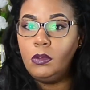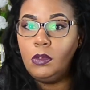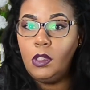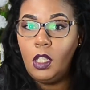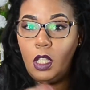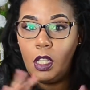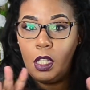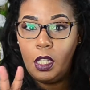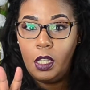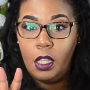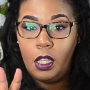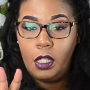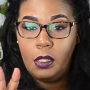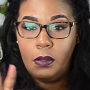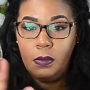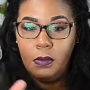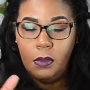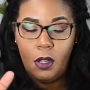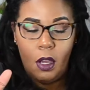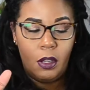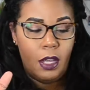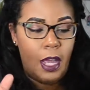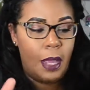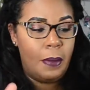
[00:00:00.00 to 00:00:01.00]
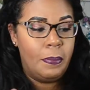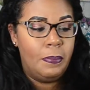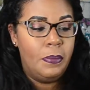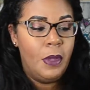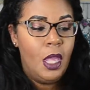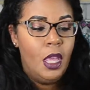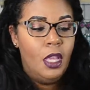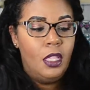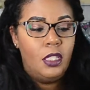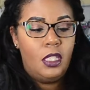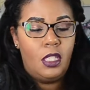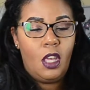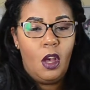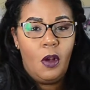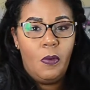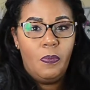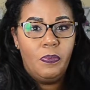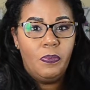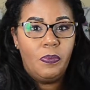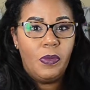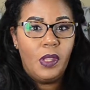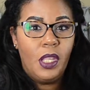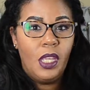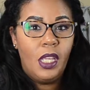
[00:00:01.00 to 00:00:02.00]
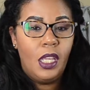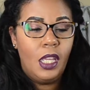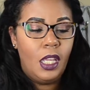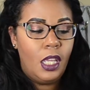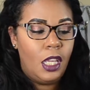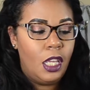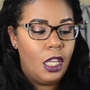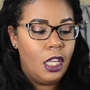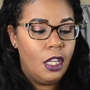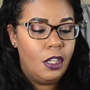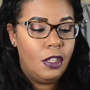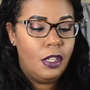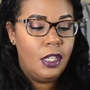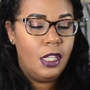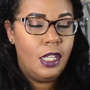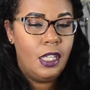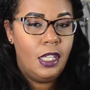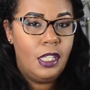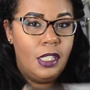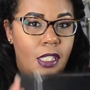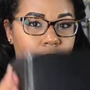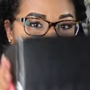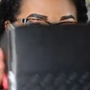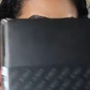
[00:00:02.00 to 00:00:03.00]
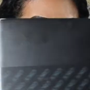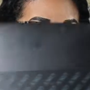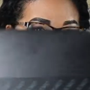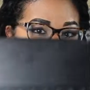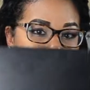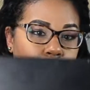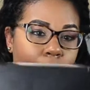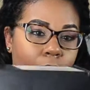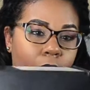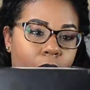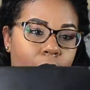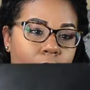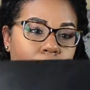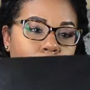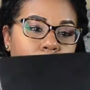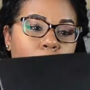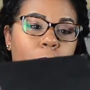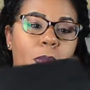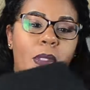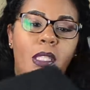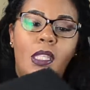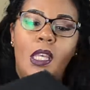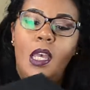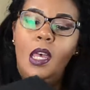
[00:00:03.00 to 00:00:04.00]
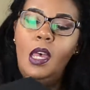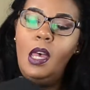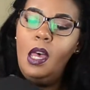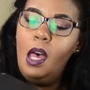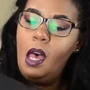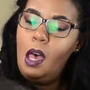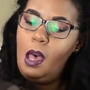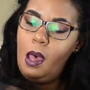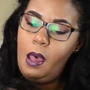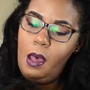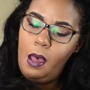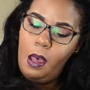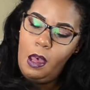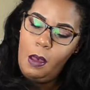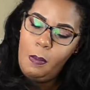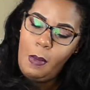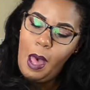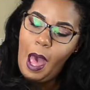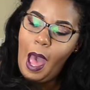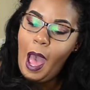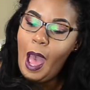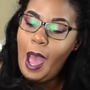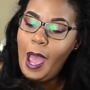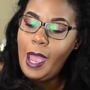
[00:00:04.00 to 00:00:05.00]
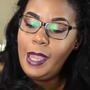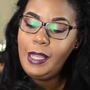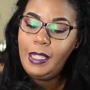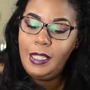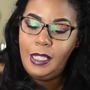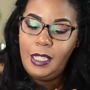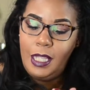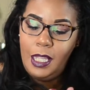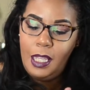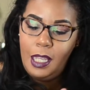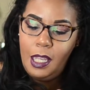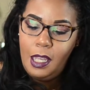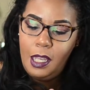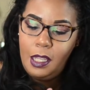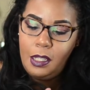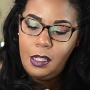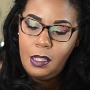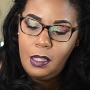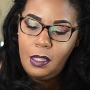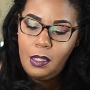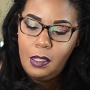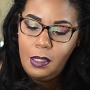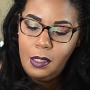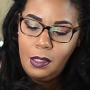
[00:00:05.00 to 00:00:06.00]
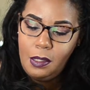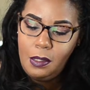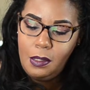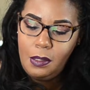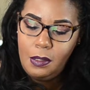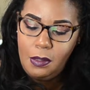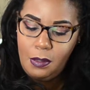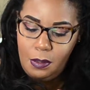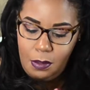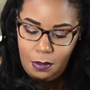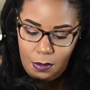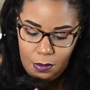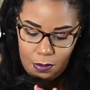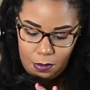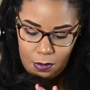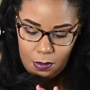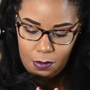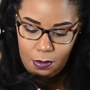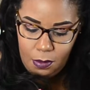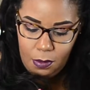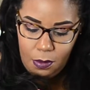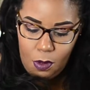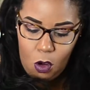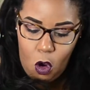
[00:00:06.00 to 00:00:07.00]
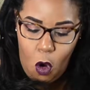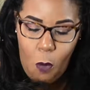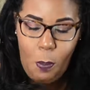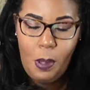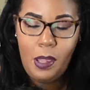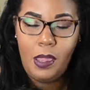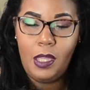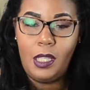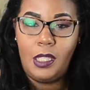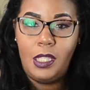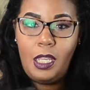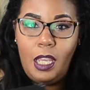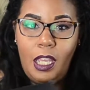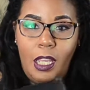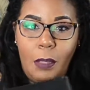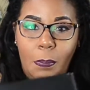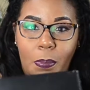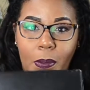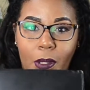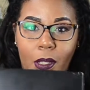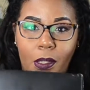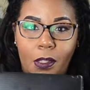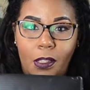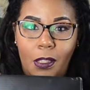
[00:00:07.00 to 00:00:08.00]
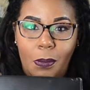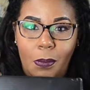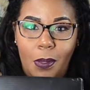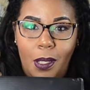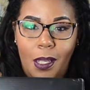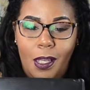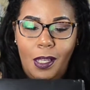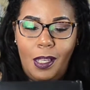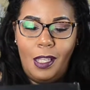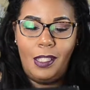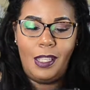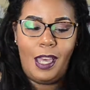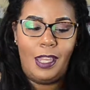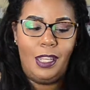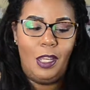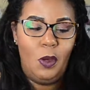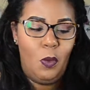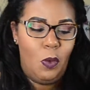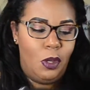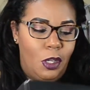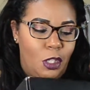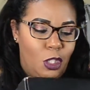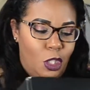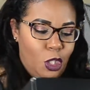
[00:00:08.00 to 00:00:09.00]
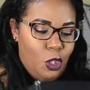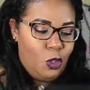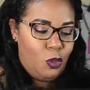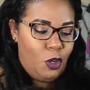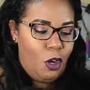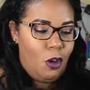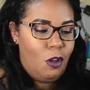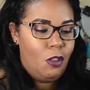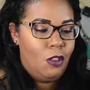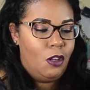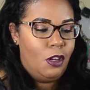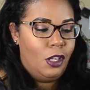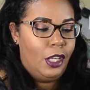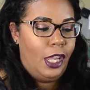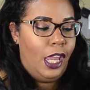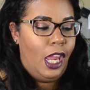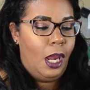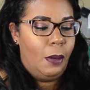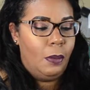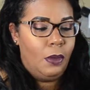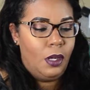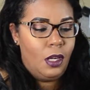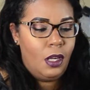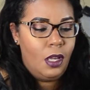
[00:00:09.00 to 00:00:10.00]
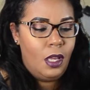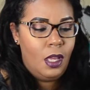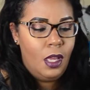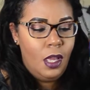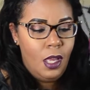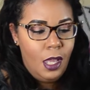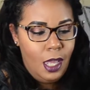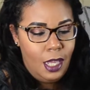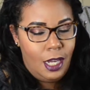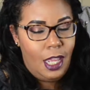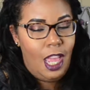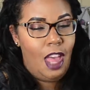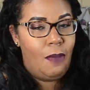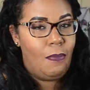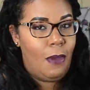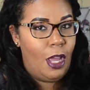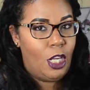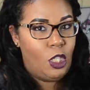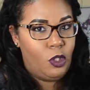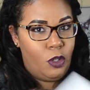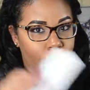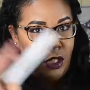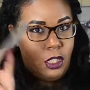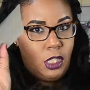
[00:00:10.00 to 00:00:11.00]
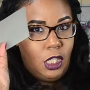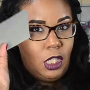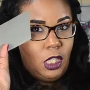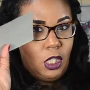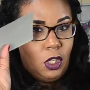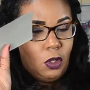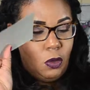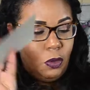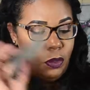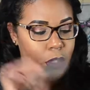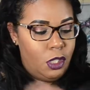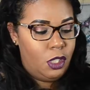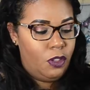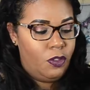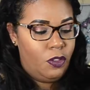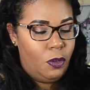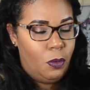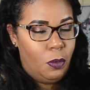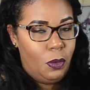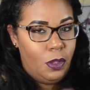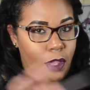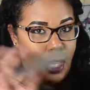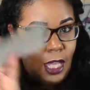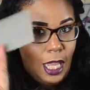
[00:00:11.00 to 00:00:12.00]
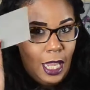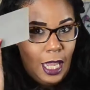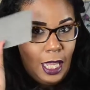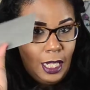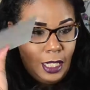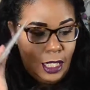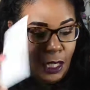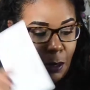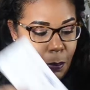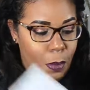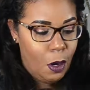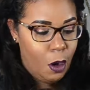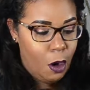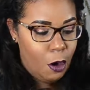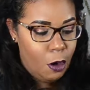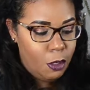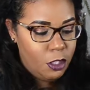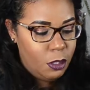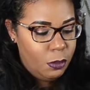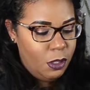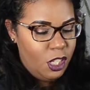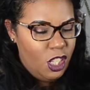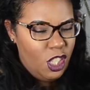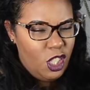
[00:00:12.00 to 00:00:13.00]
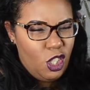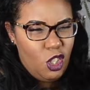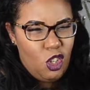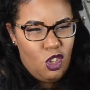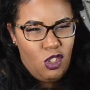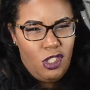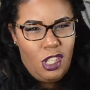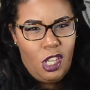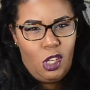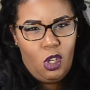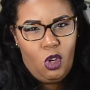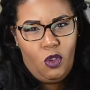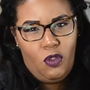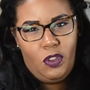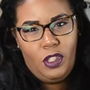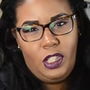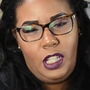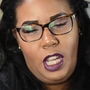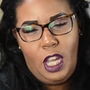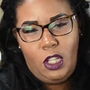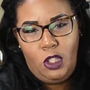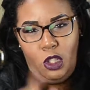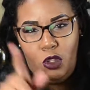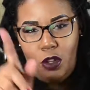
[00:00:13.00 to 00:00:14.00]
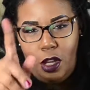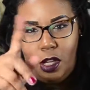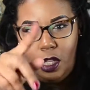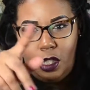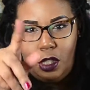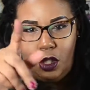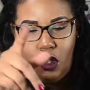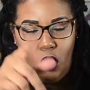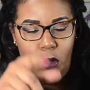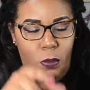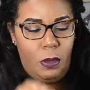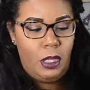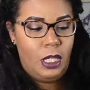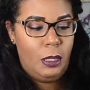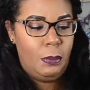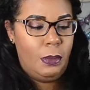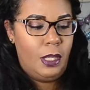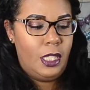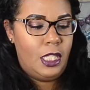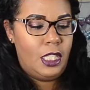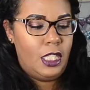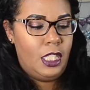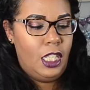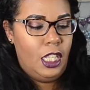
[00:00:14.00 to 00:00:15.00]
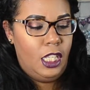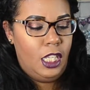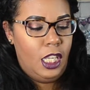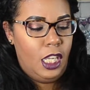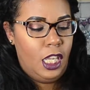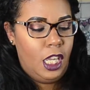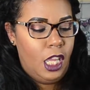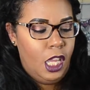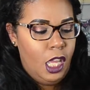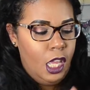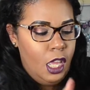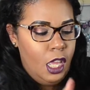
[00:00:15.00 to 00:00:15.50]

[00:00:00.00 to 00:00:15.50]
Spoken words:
You good? Okay. So here is how it comes. I did open the tape a little bit because I didn't want to struggle on camera. And I have my trusty notes for the ending part. I'm going to turn that over in case you try to zoom in and be sneaky.